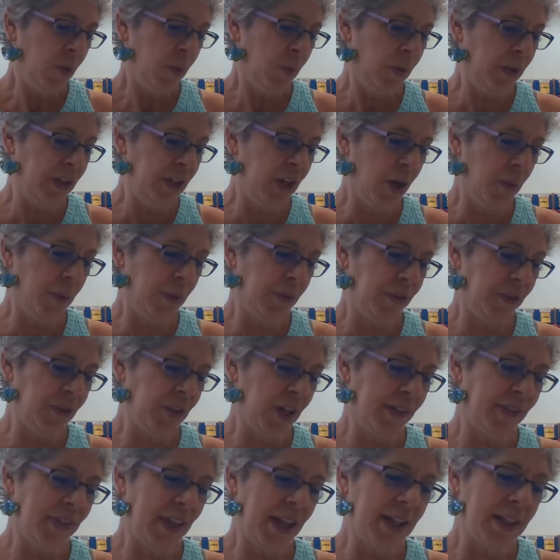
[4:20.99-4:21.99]
We know it's
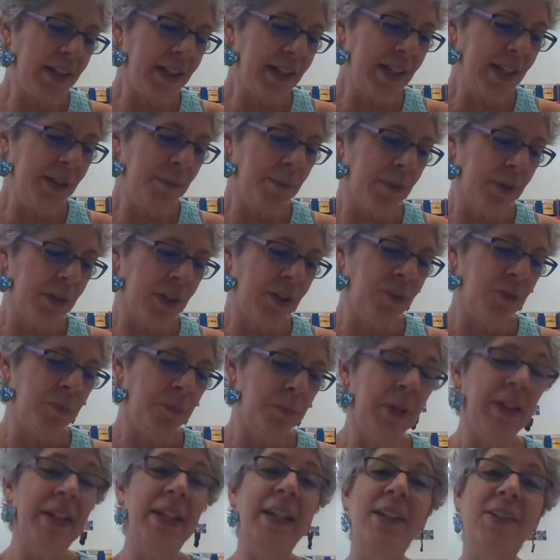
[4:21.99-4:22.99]
not that glamorous,
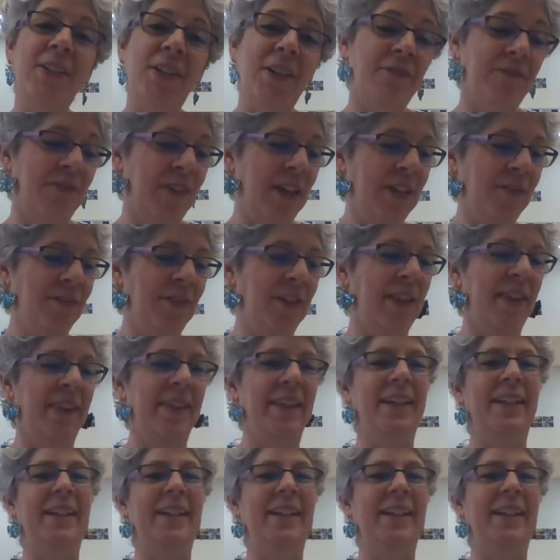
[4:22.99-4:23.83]
but it's our favorite